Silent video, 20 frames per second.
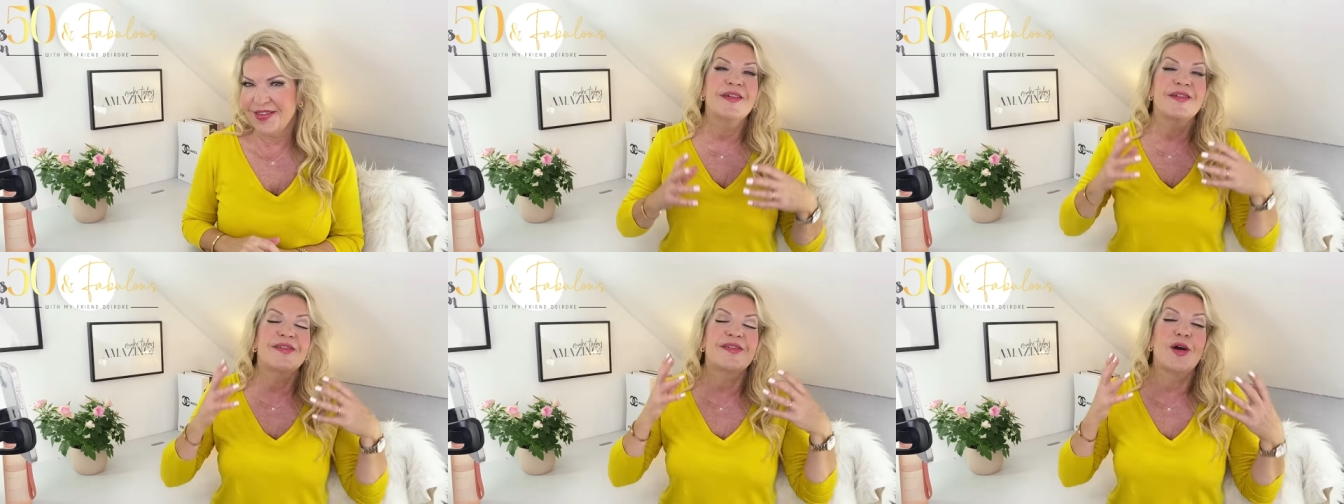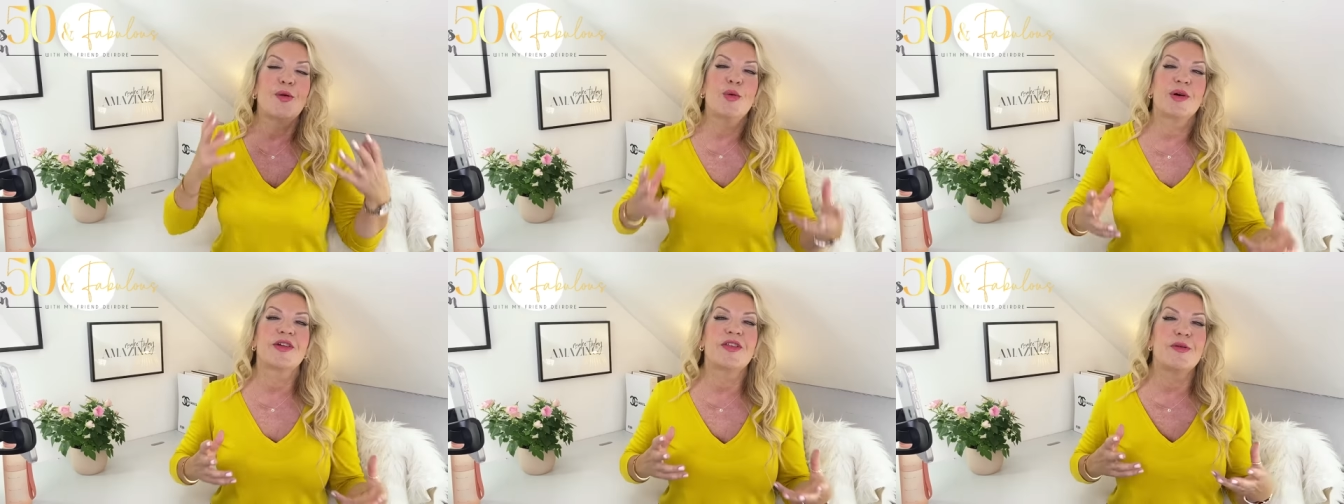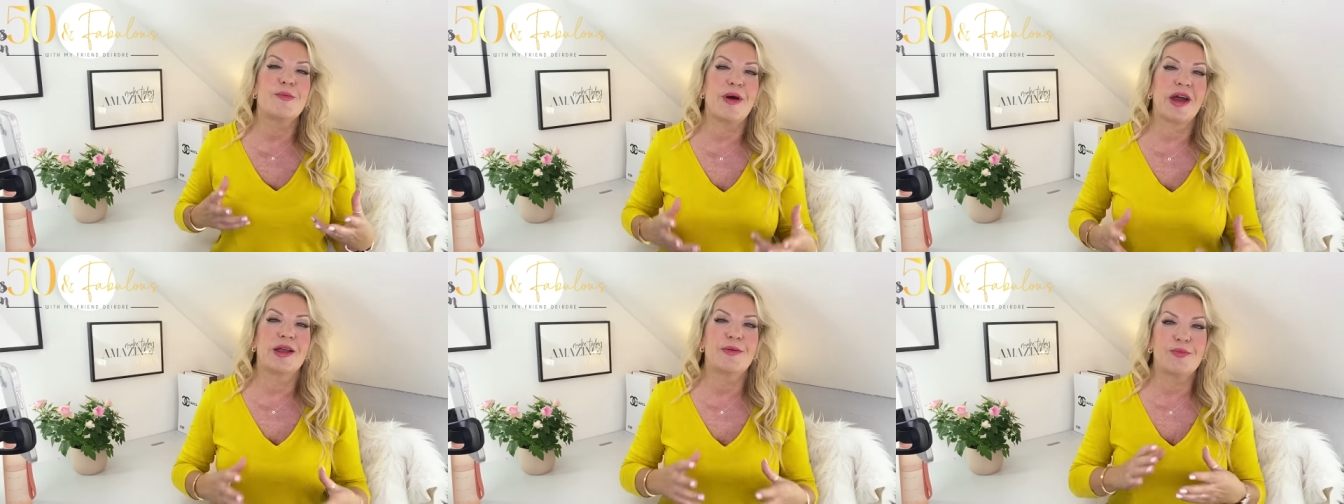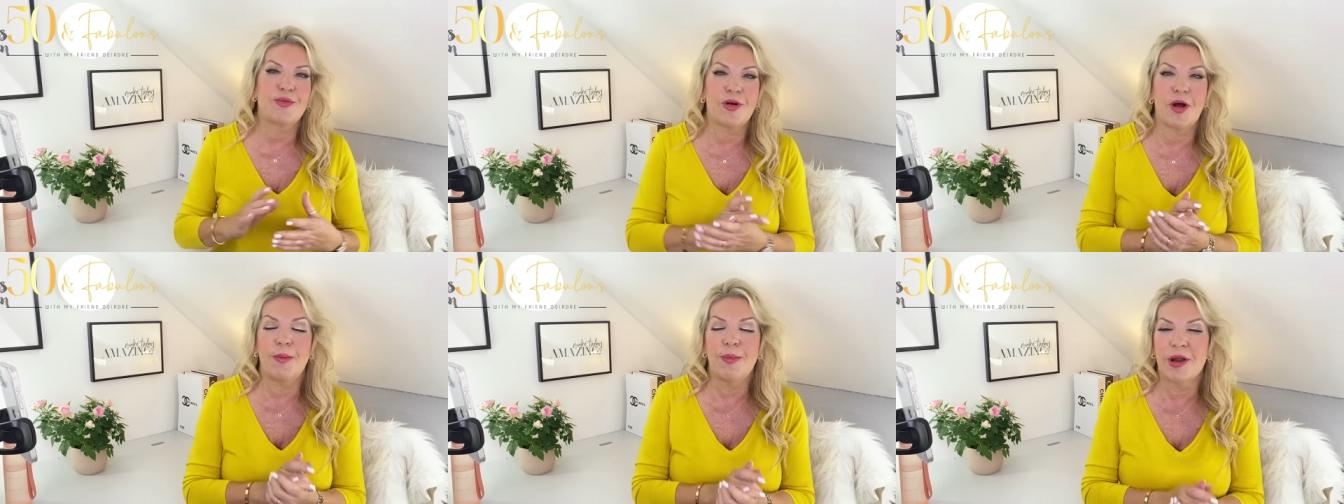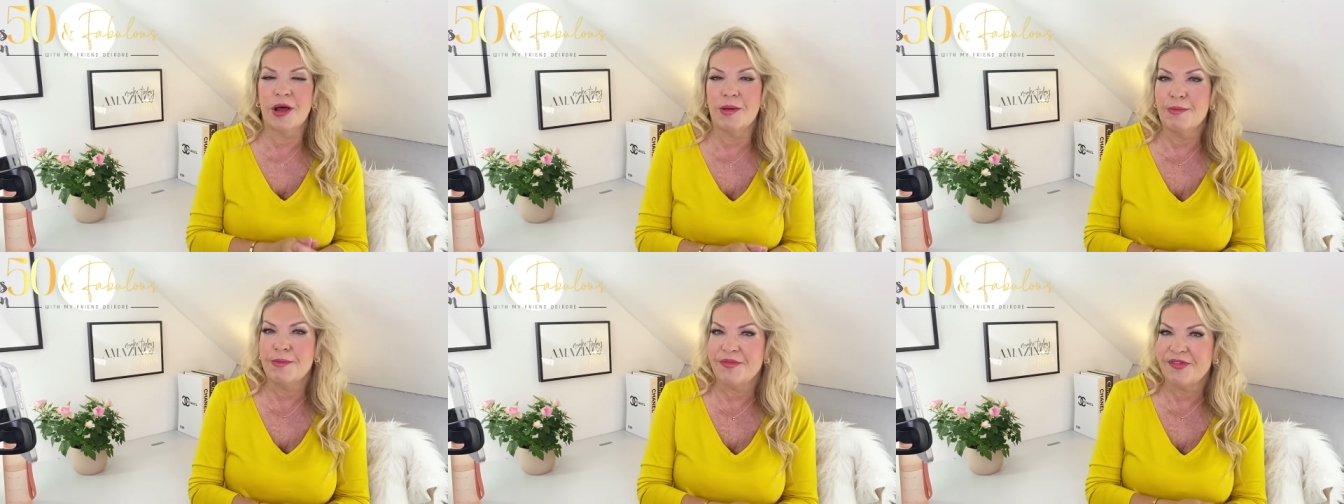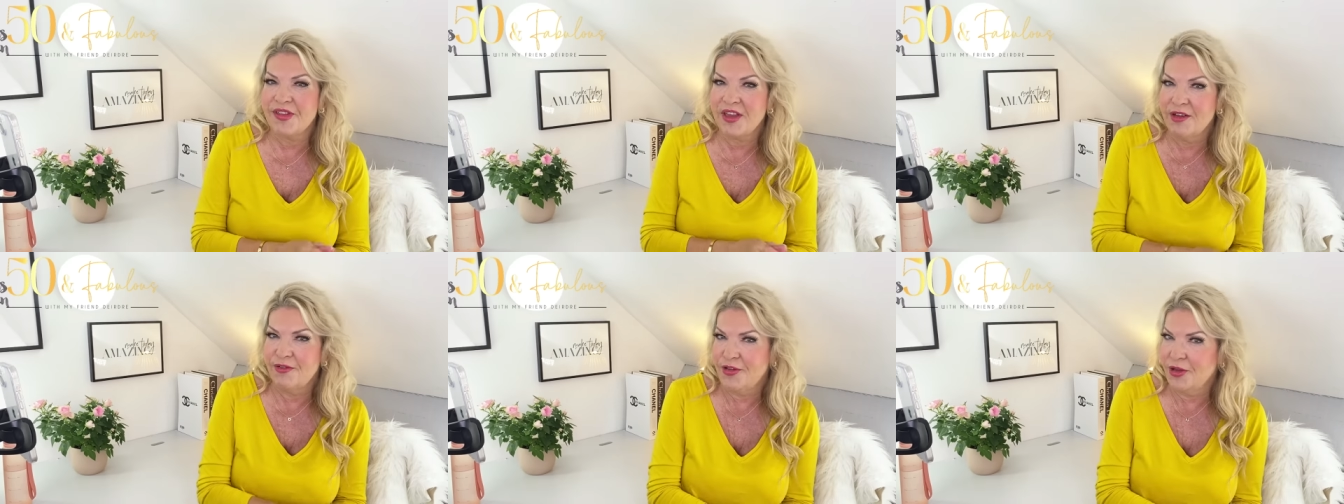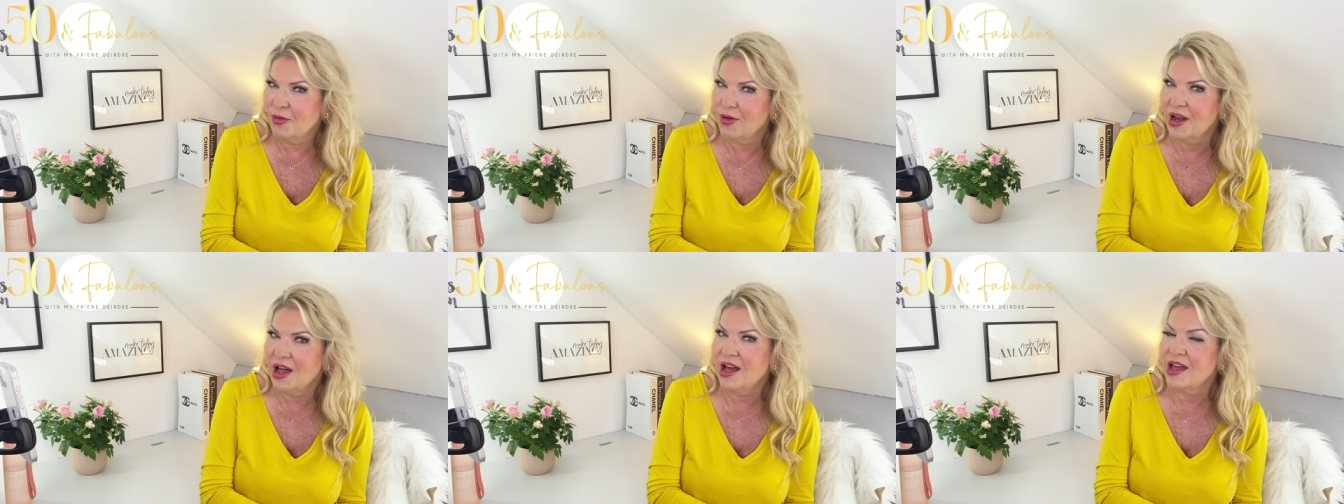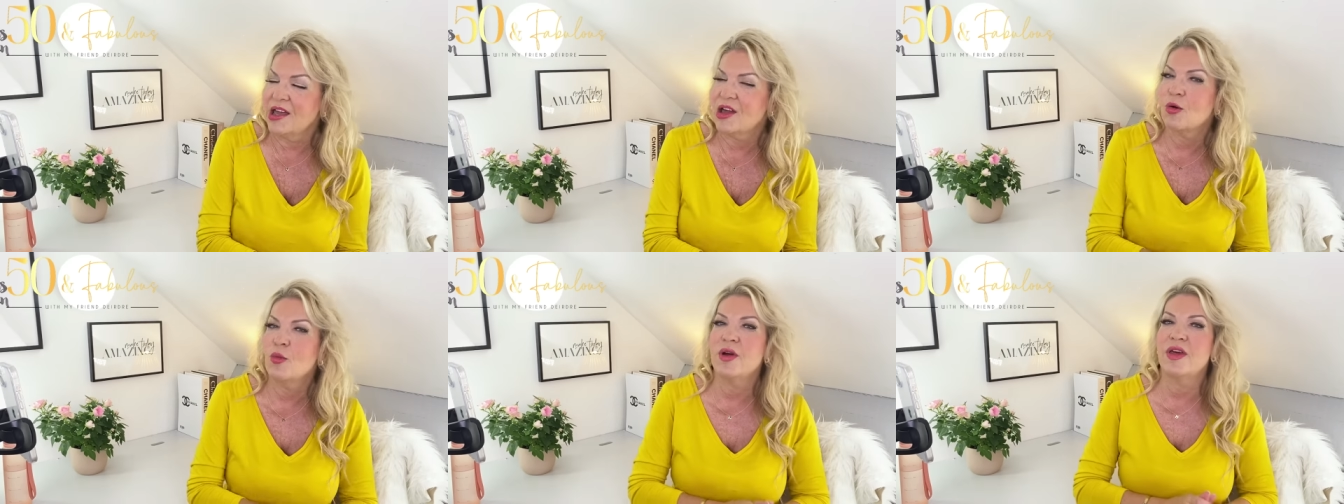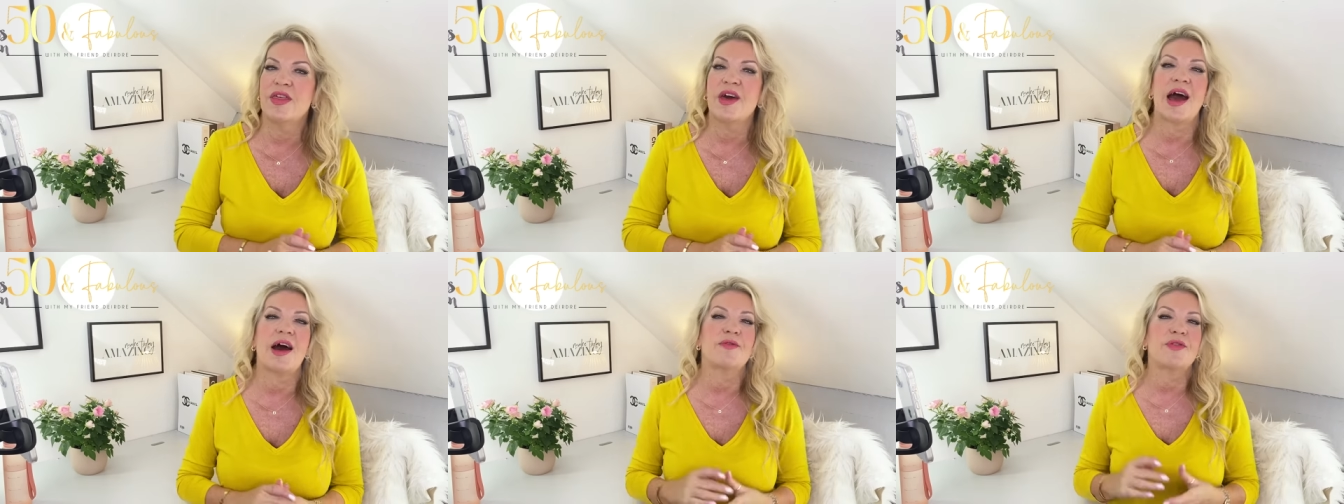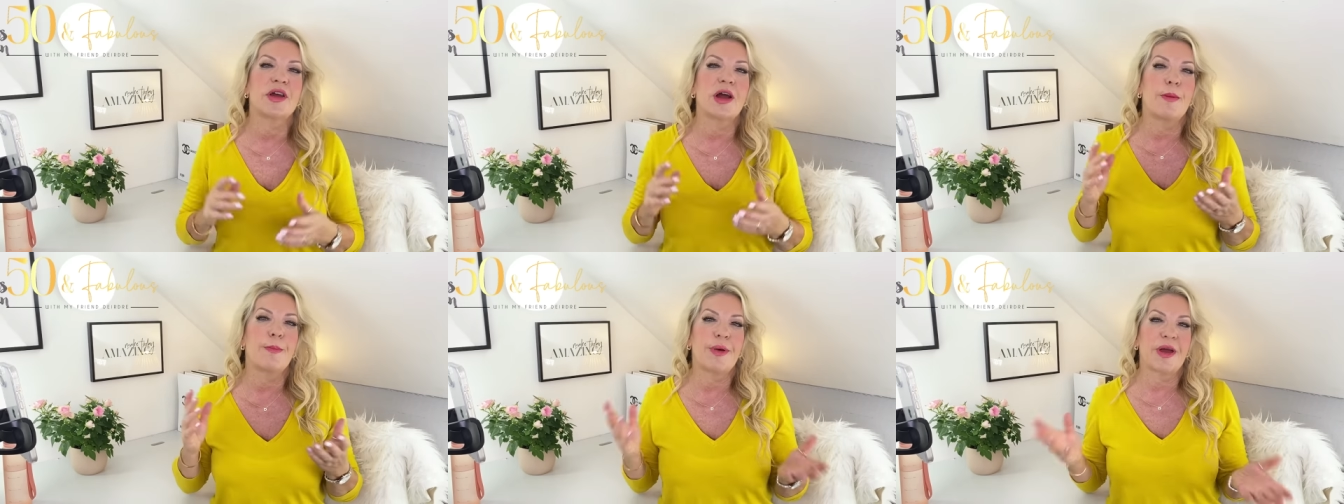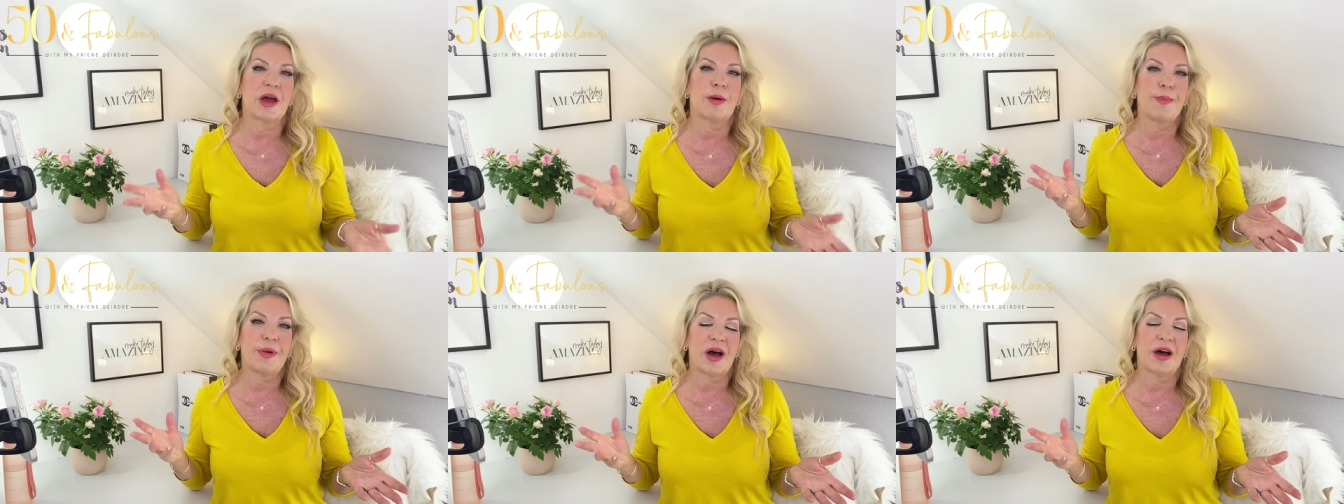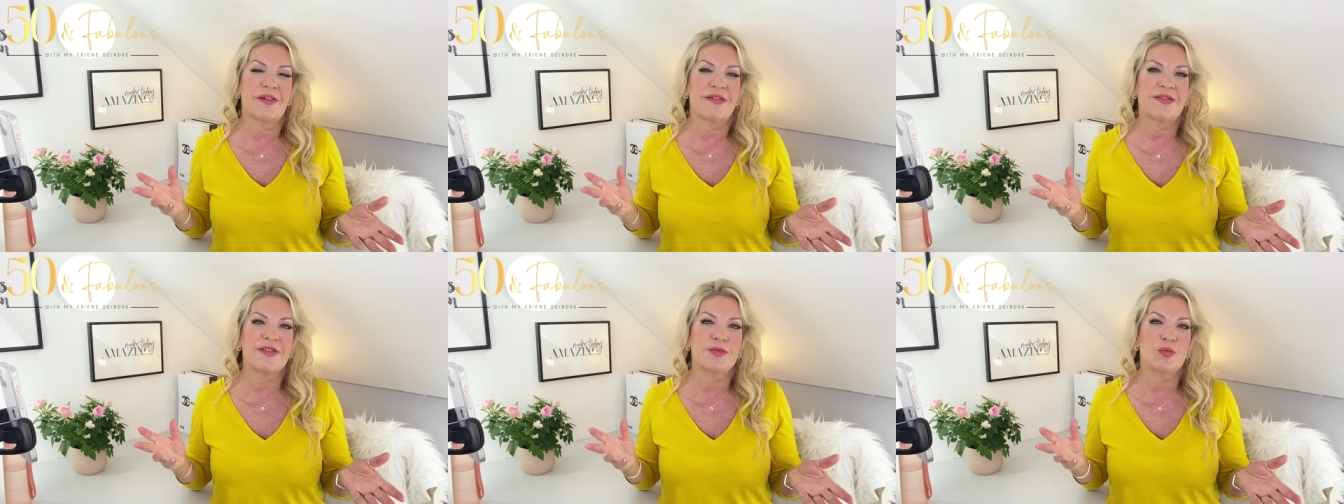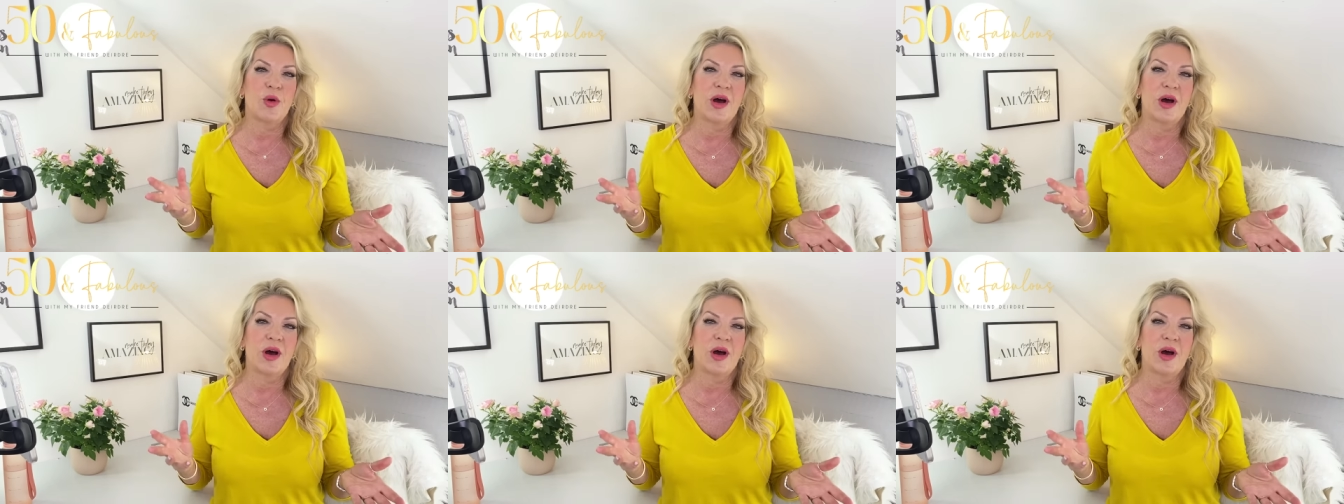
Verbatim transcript: So what are the main problems, if you like, with having a bigger bust?